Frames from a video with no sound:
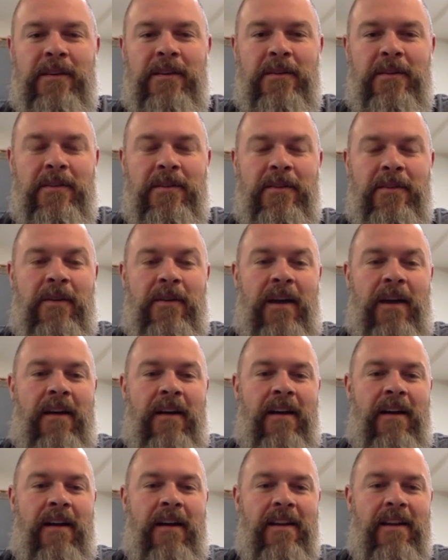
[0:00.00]
somewhat
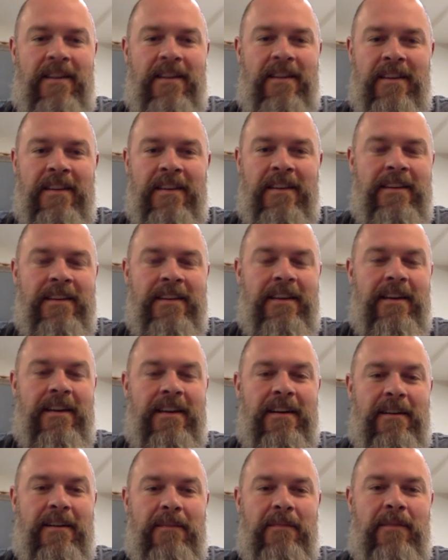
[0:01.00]
new to our area,
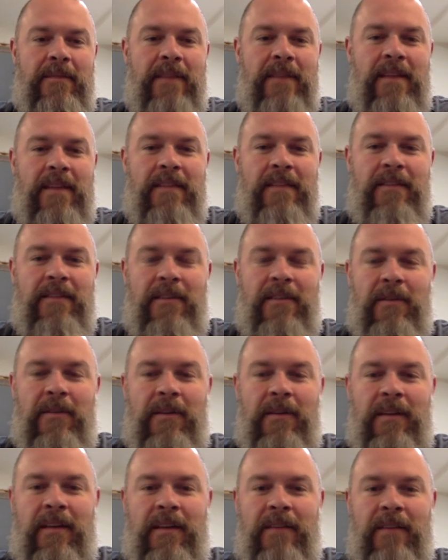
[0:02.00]
and
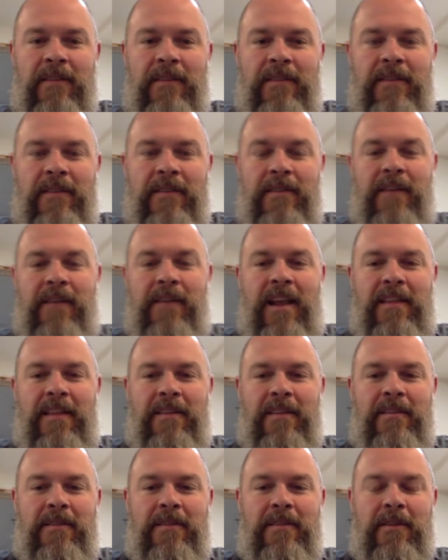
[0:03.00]
so give us a
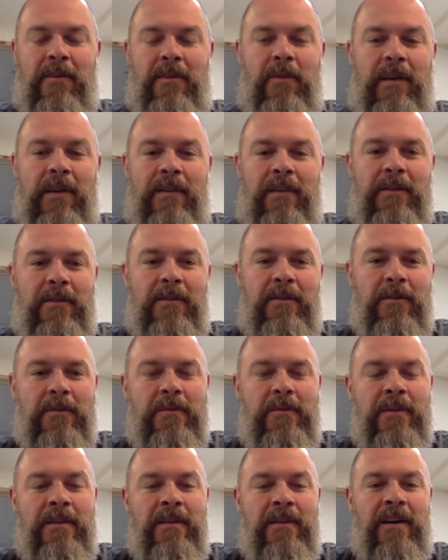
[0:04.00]
kind of the quick little